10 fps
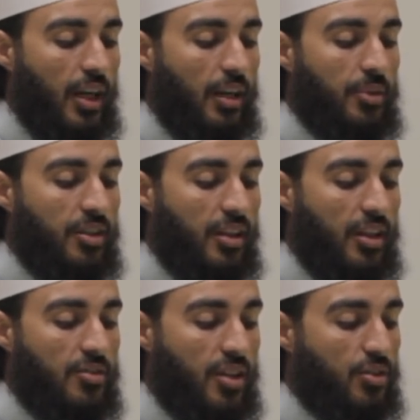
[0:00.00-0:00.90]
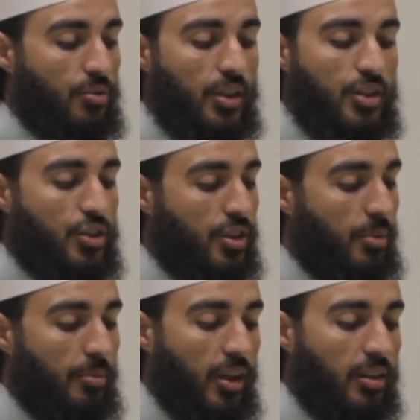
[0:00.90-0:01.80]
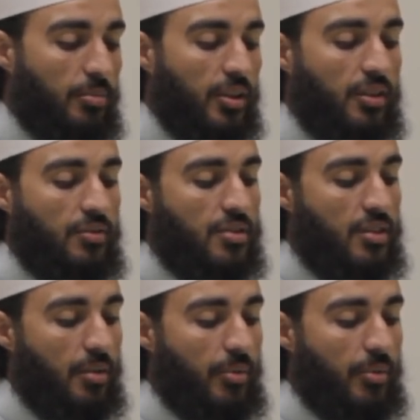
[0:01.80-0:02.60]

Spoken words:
and maintain such relationship among the believers,